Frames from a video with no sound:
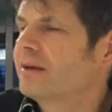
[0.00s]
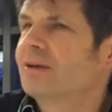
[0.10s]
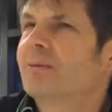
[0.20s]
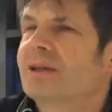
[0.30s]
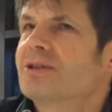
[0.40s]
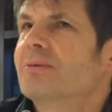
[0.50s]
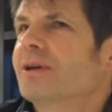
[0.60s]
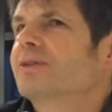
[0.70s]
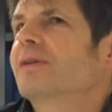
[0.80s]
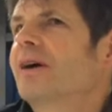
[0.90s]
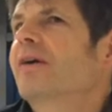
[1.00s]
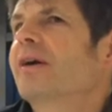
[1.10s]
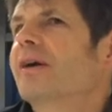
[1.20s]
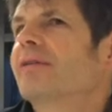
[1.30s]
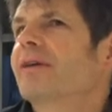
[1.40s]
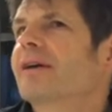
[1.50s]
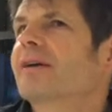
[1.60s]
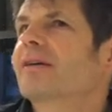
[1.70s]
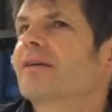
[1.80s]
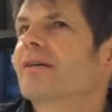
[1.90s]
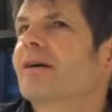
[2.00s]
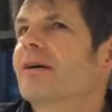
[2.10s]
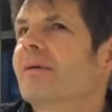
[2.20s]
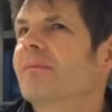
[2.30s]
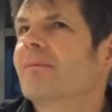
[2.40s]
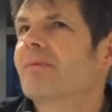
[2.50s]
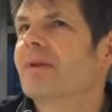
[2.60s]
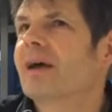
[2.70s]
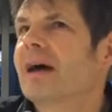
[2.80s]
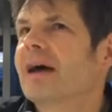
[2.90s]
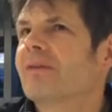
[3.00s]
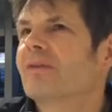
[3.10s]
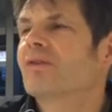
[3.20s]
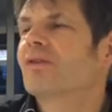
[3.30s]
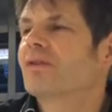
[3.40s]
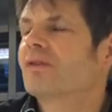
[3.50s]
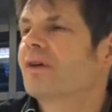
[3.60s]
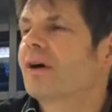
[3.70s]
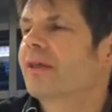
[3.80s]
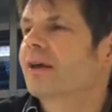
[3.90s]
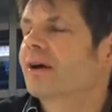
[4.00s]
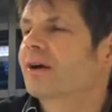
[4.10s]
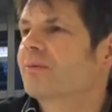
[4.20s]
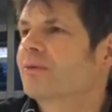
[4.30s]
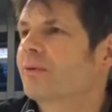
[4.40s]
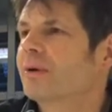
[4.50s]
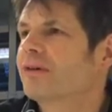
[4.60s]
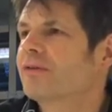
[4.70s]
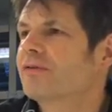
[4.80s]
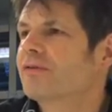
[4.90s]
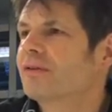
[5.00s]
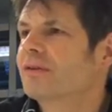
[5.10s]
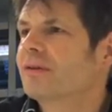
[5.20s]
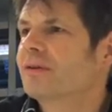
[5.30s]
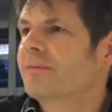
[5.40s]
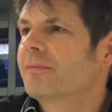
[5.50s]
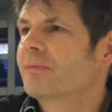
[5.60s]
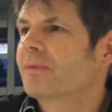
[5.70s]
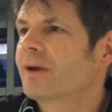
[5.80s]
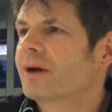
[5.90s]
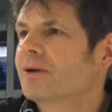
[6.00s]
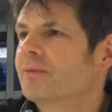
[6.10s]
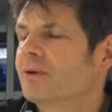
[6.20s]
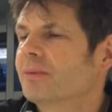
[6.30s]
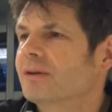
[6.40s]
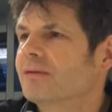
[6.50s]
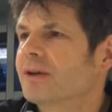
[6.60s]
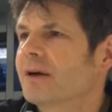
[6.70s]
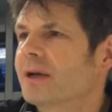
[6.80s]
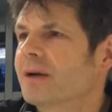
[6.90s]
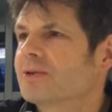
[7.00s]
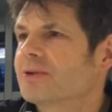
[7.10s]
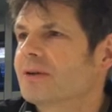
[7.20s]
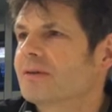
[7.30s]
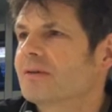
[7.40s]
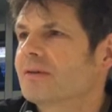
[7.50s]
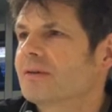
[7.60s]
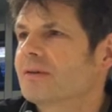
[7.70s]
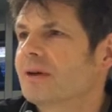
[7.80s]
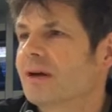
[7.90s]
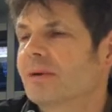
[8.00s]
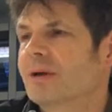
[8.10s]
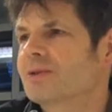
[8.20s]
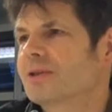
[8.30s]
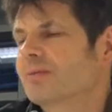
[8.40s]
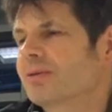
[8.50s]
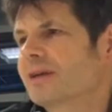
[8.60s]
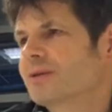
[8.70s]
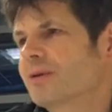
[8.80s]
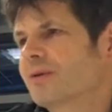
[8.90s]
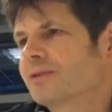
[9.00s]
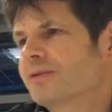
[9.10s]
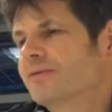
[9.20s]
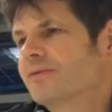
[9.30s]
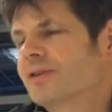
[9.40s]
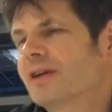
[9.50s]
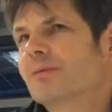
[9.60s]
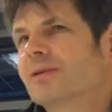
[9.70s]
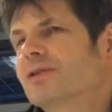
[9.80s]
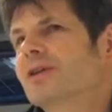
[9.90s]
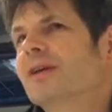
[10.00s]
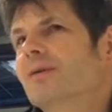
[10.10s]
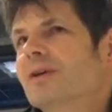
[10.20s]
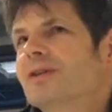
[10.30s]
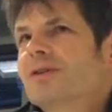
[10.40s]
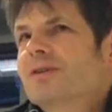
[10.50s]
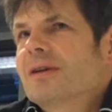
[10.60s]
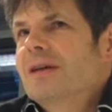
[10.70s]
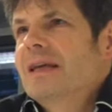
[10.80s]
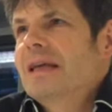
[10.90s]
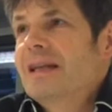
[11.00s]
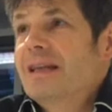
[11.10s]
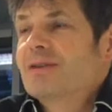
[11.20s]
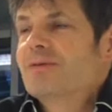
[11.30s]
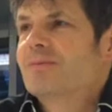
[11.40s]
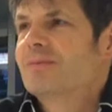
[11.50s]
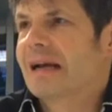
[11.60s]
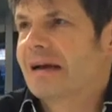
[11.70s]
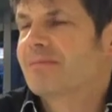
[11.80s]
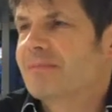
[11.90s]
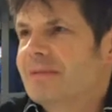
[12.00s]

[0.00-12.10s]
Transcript: little bit too much of a hurry. I think, um, and I think I could probably have. I could probably have. I mean, I was at. No, I mean, I was in the planning department of JWT, which, in its you know